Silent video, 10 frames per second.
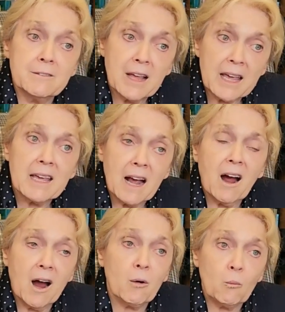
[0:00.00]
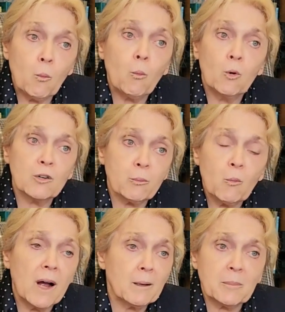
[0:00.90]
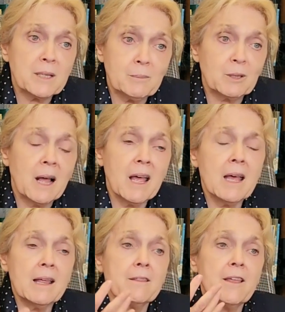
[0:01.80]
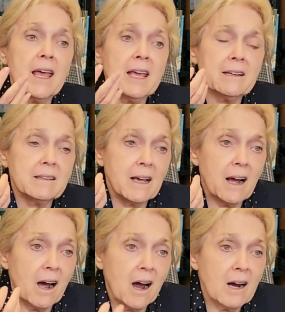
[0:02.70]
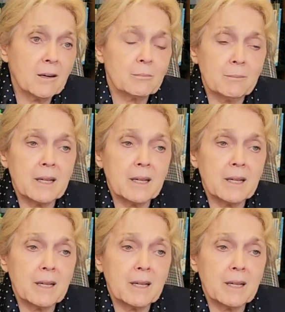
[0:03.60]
they are worthwhile people. They are